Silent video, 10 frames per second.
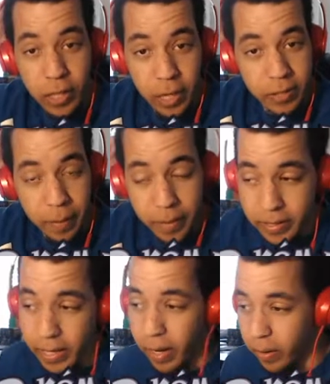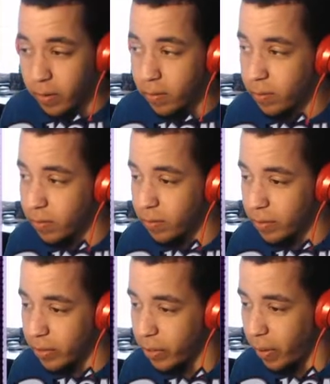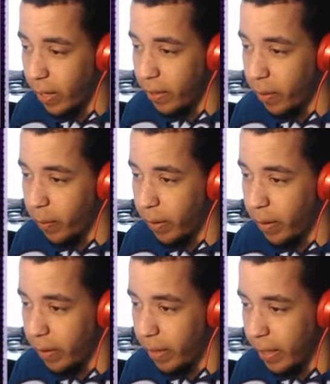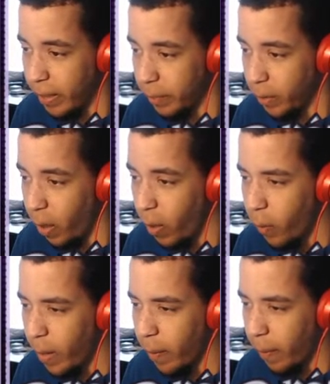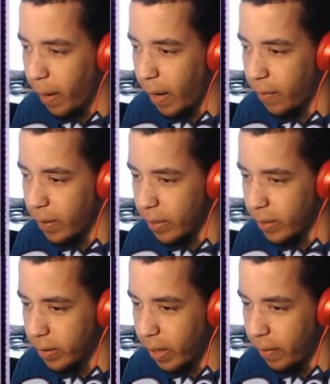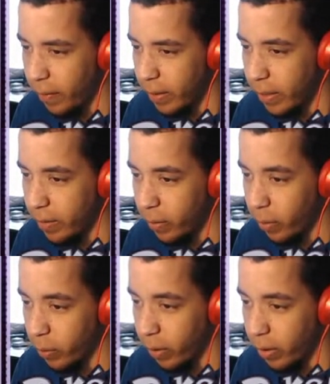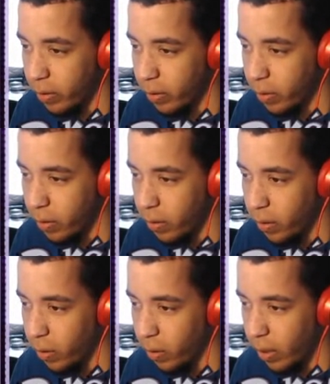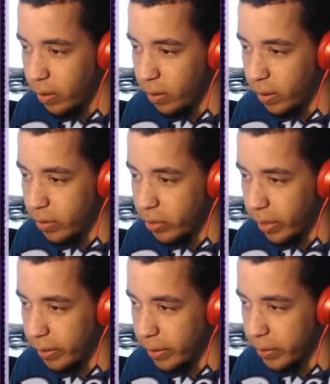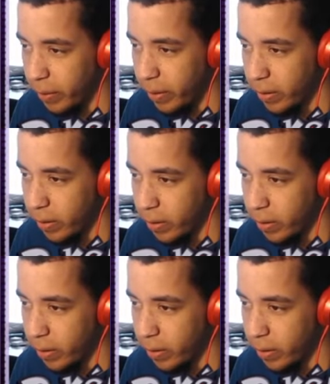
to cut some of this out so I know where the heck I'm going. Oh, wait, wait, wait. I have an idea. I have an idea. Hold on. Hold on, let's check this way.